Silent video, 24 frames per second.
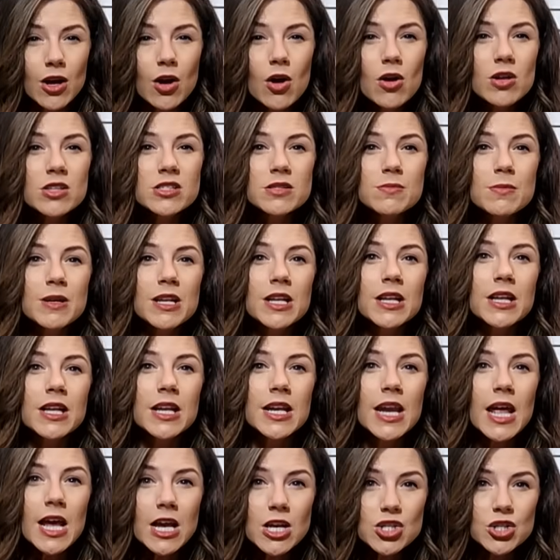a cosmic
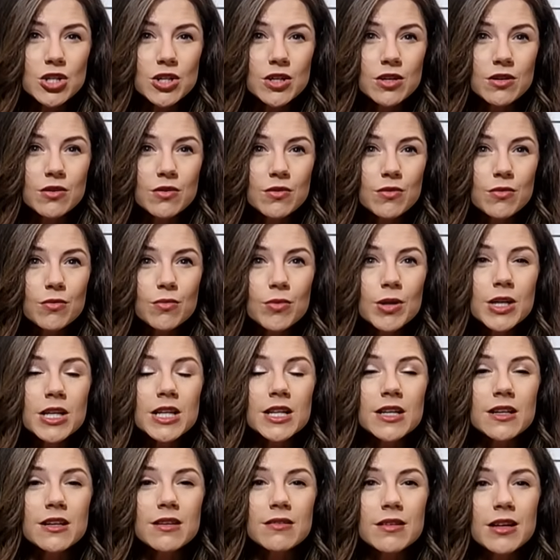connection
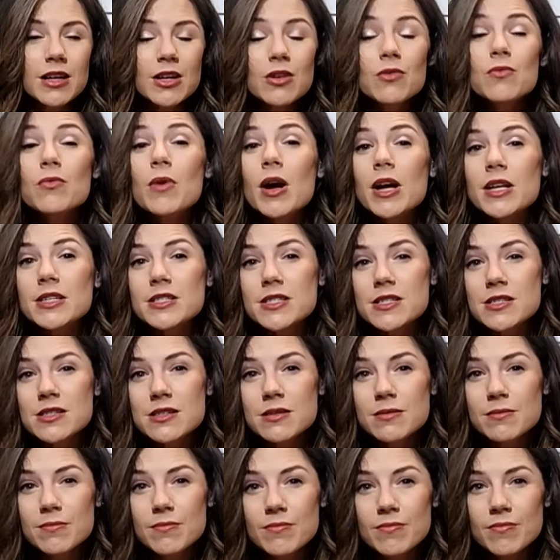written in
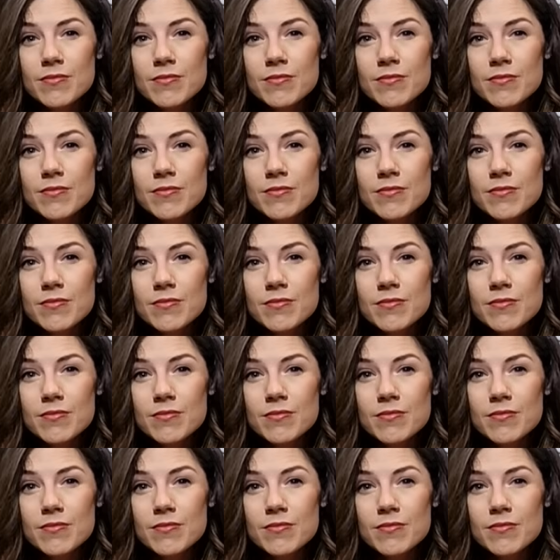rust.